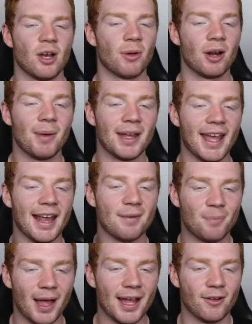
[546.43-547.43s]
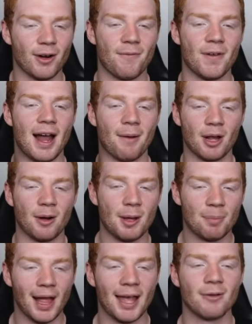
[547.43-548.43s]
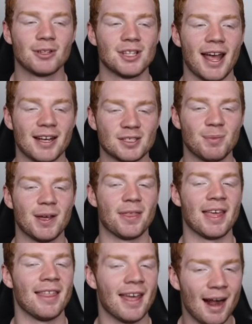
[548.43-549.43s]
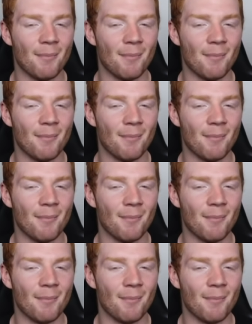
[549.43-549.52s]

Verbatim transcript: I'm going to be getting Blake Griffin. I'm going to be playing with J.R. Smith. And then I'm